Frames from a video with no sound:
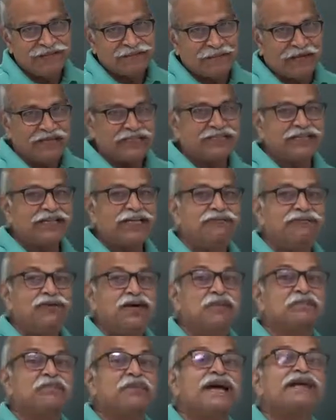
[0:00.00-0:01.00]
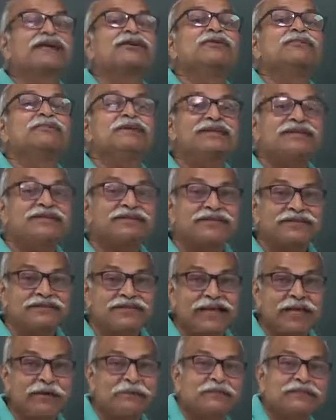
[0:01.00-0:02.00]
But if you have micrometer
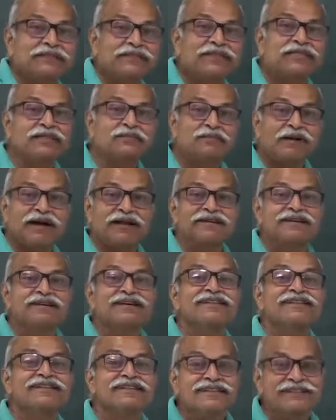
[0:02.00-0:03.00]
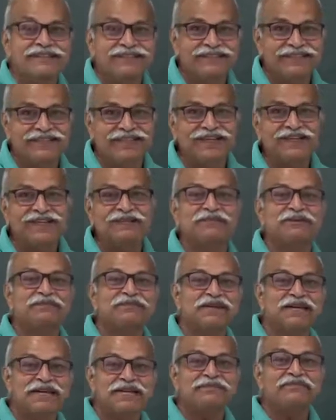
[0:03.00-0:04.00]
type dust particle, starting
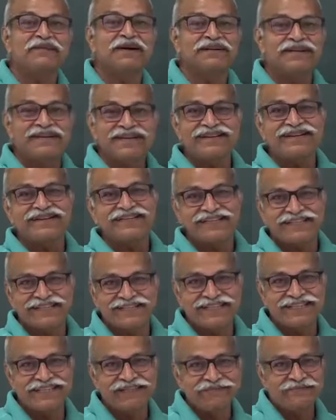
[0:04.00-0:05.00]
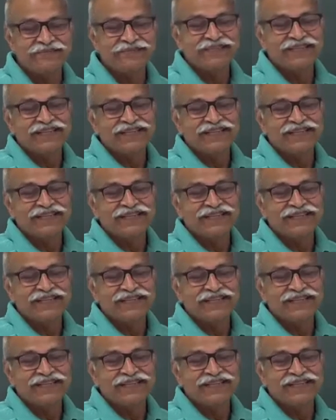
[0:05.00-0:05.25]
from dust particle let us say,